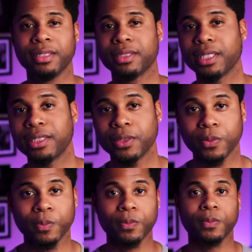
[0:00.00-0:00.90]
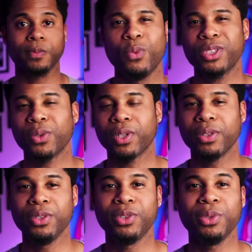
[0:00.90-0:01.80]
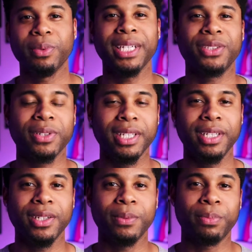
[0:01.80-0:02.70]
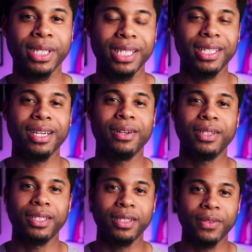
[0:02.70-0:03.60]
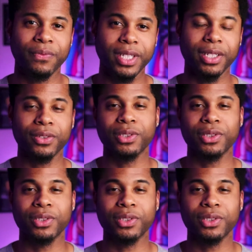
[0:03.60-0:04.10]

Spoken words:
Stay tuned. What's going on YouTube? A-Train here bringing y'all another video.